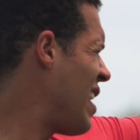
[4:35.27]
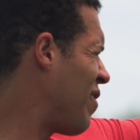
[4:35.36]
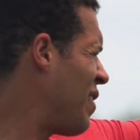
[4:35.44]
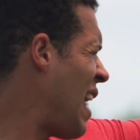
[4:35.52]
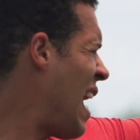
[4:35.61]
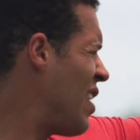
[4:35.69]

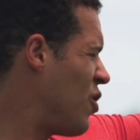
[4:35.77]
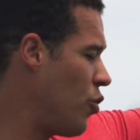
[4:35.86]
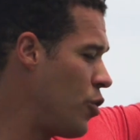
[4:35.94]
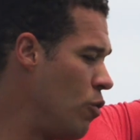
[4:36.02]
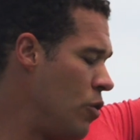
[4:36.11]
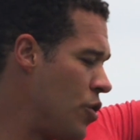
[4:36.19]
If not, you'll
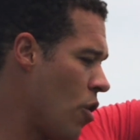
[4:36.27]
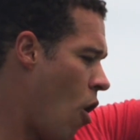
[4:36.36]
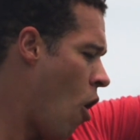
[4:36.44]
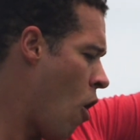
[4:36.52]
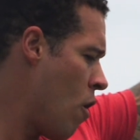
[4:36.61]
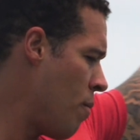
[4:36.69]
use your
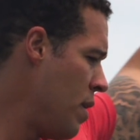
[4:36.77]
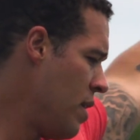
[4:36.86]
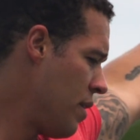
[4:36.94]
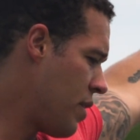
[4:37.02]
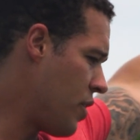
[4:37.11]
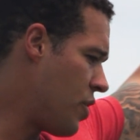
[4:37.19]
arm
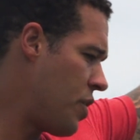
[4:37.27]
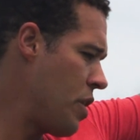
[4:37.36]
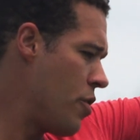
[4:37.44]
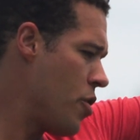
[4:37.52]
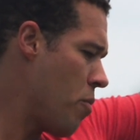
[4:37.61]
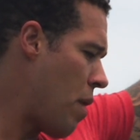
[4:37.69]
to
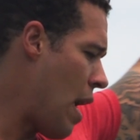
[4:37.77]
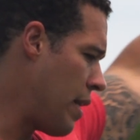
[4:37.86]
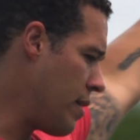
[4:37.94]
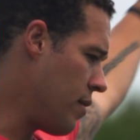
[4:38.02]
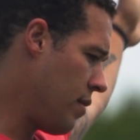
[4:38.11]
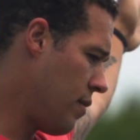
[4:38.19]
steer your body.